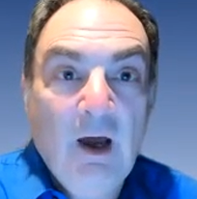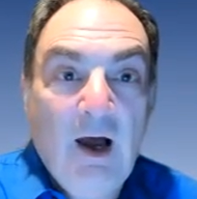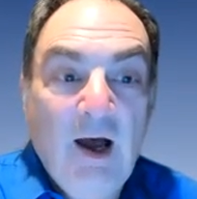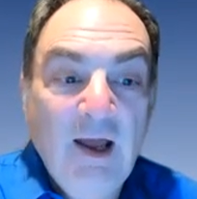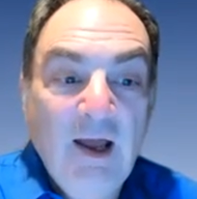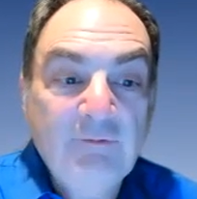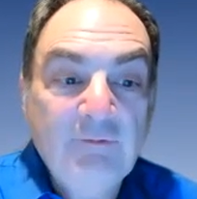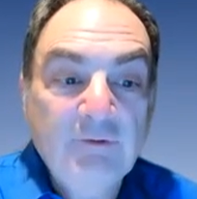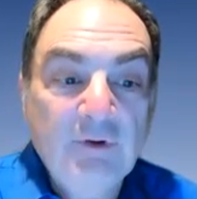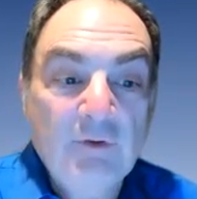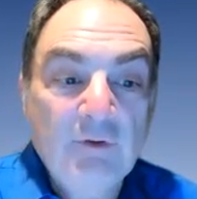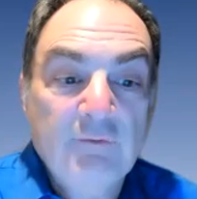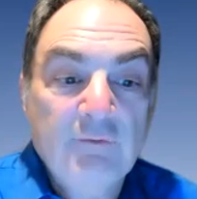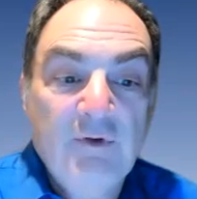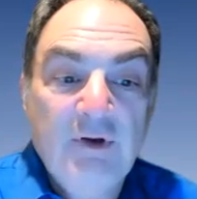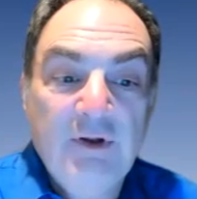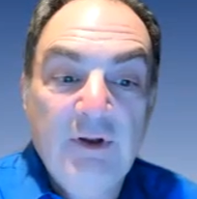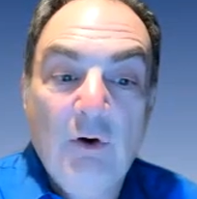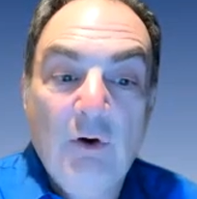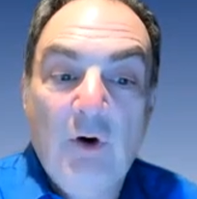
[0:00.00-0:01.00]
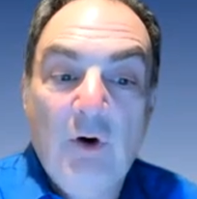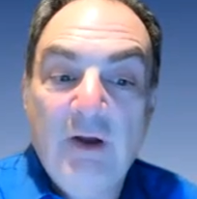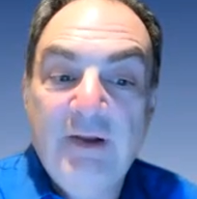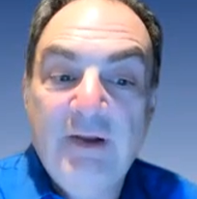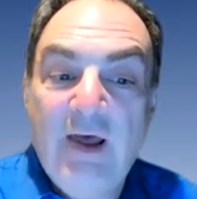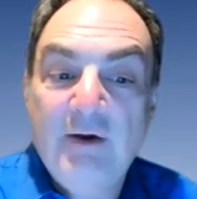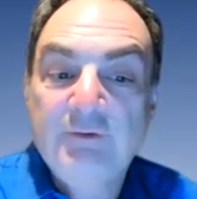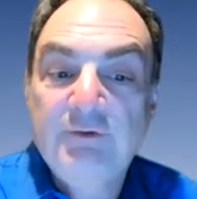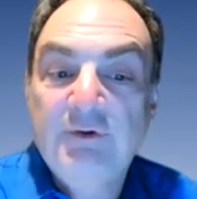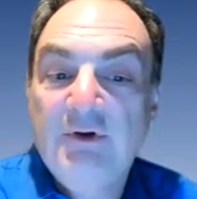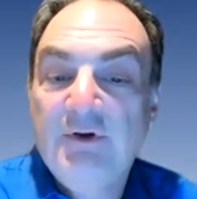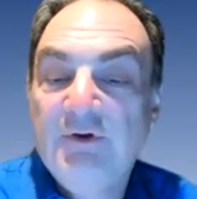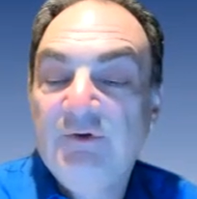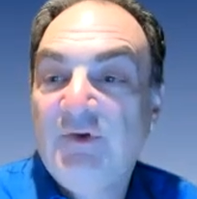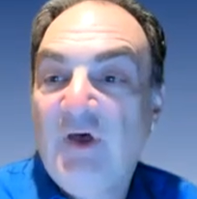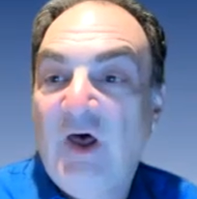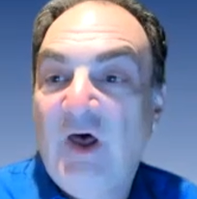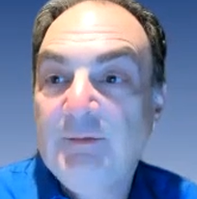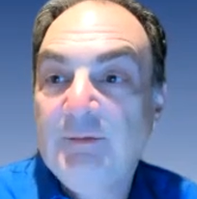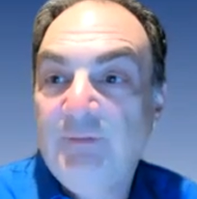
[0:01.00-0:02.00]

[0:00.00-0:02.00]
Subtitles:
I have another video on how to design